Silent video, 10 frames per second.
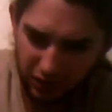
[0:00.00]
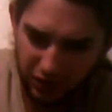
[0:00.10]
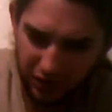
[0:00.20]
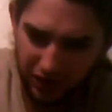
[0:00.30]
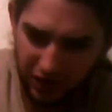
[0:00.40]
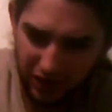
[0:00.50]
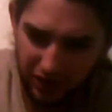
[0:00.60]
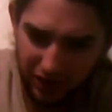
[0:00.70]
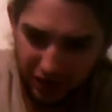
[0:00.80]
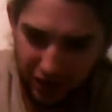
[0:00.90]
you can kind
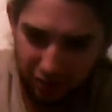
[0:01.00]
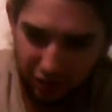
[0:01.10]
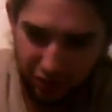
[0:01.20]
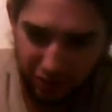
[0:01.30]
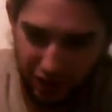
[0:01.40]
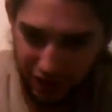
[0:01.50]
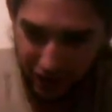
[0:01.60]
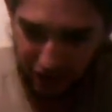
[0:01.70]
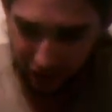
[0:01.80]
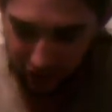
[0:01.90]
of tell how to put it back
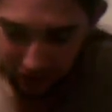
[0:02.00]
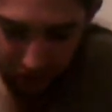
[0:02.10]
together.